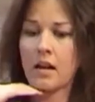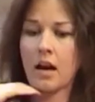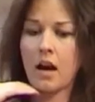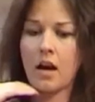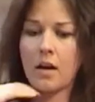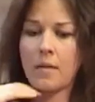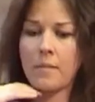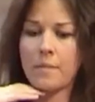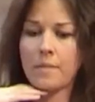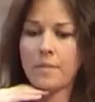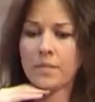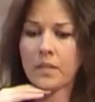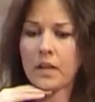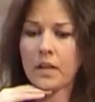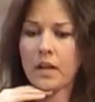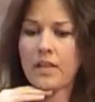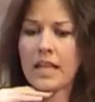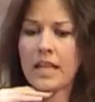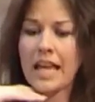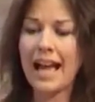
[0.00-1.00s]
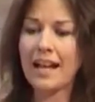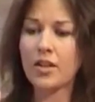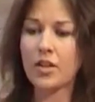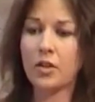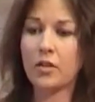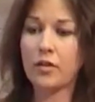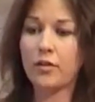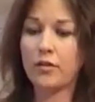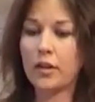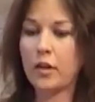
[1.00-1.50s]
The
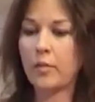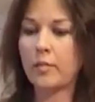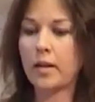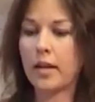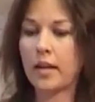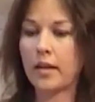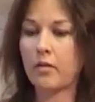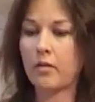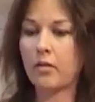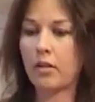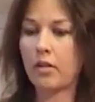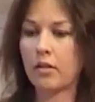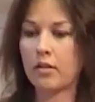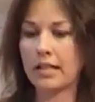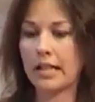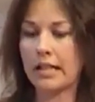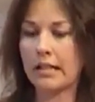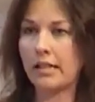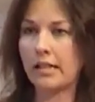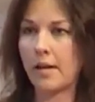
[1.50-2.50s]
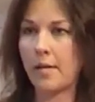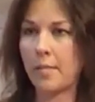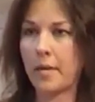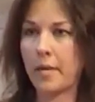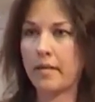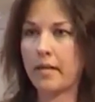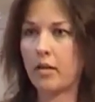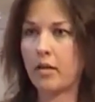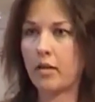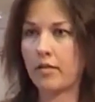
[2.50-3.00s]
actual filming, although the 6-year
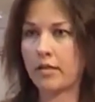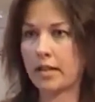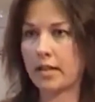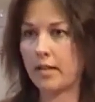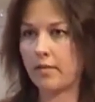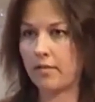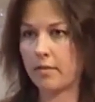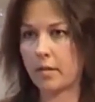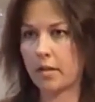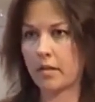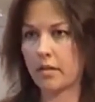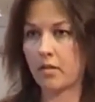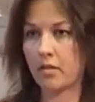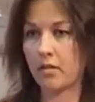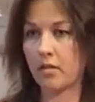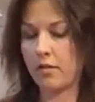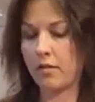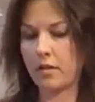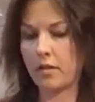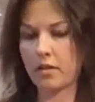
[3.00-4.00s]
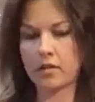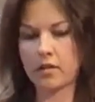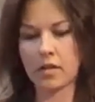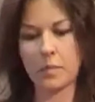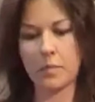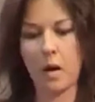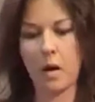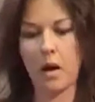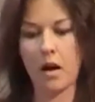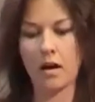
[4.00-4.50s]
period obviously from sort of
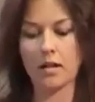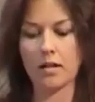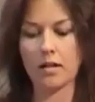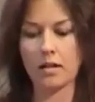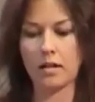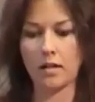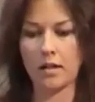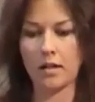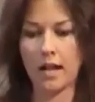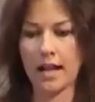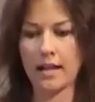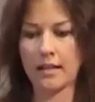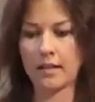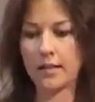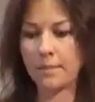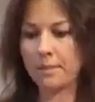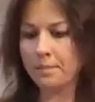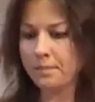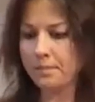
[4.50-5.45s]
spark to end,